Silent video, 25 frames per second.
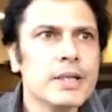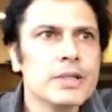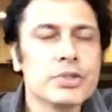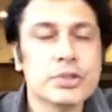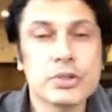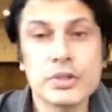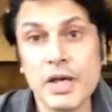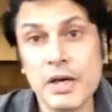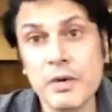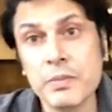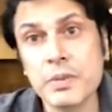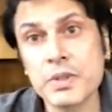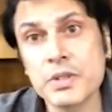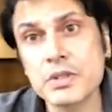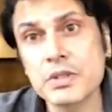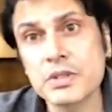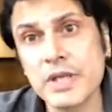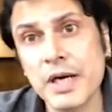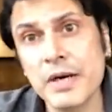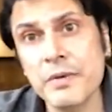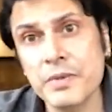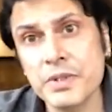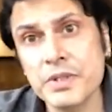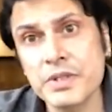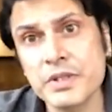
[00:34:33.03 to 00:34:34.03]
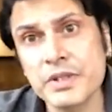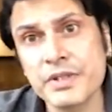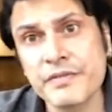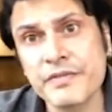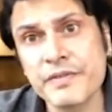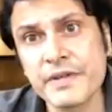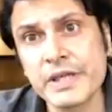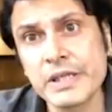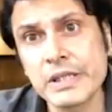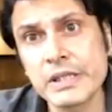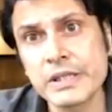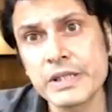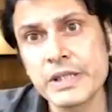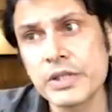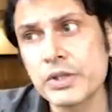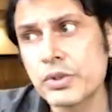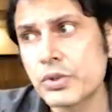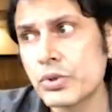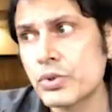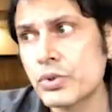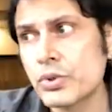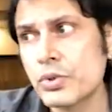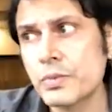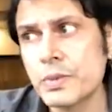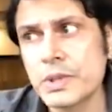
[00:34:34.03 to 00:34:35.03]
That was a difficult thing to
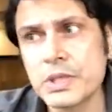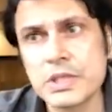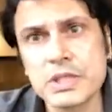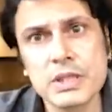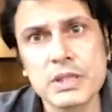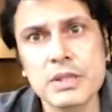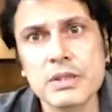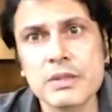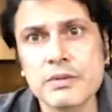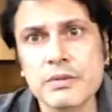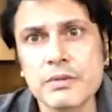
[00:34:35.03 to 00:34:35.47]
do, which